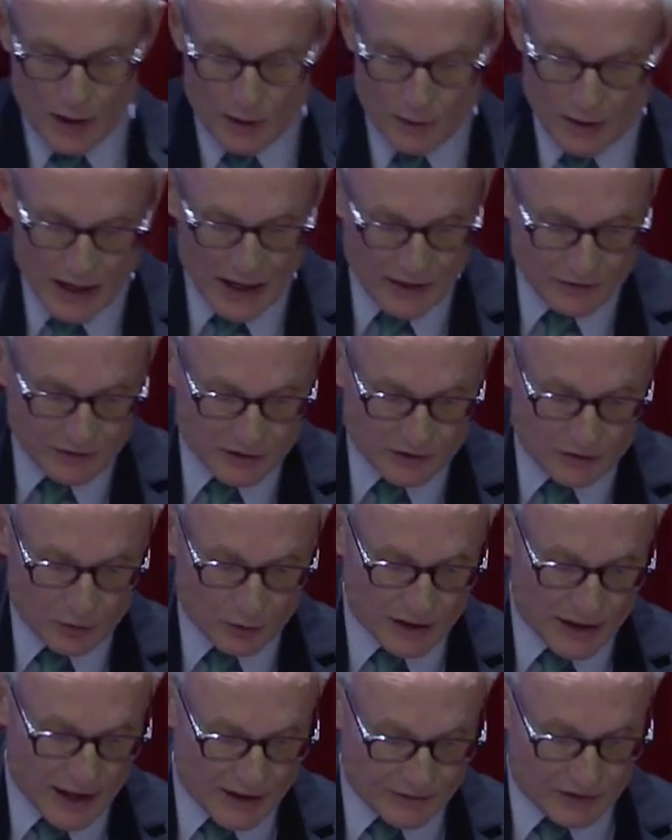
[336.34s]
way. We have
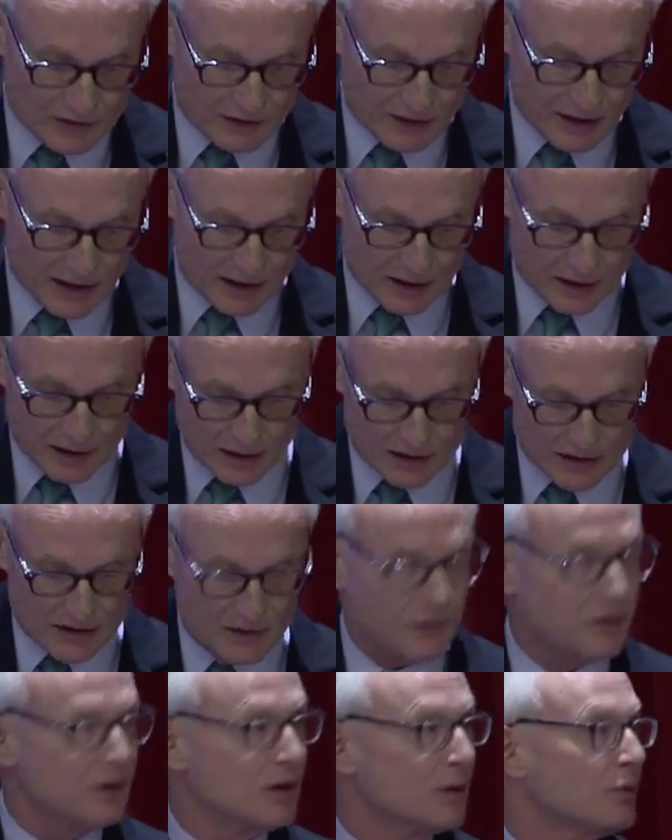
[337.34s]
to take a
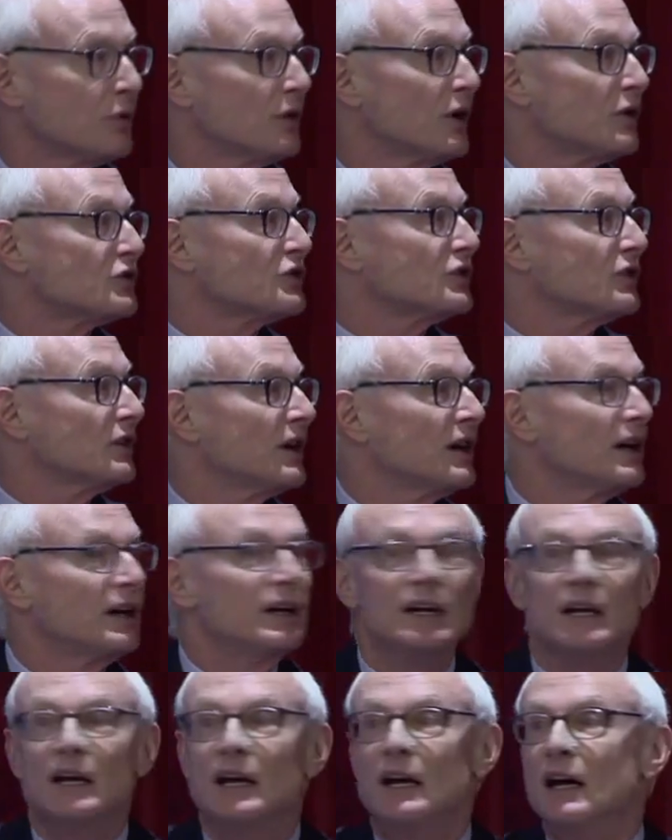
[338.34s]
different approach.
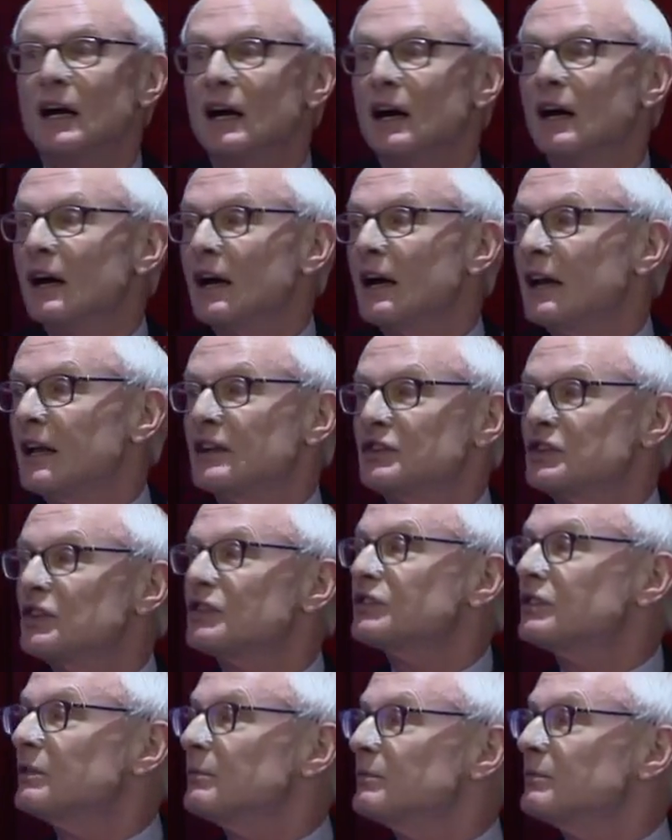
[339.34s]
Again, just